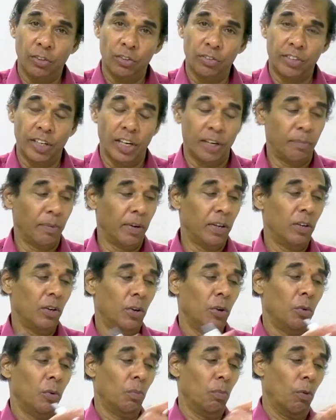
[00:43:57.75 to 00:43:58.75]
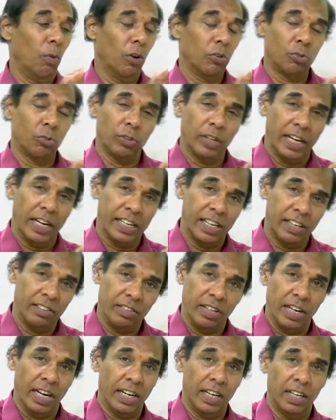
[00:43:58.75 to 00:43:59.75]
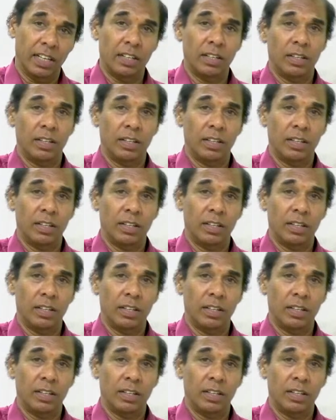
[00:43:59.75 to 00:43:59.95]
statement, positive tag is added.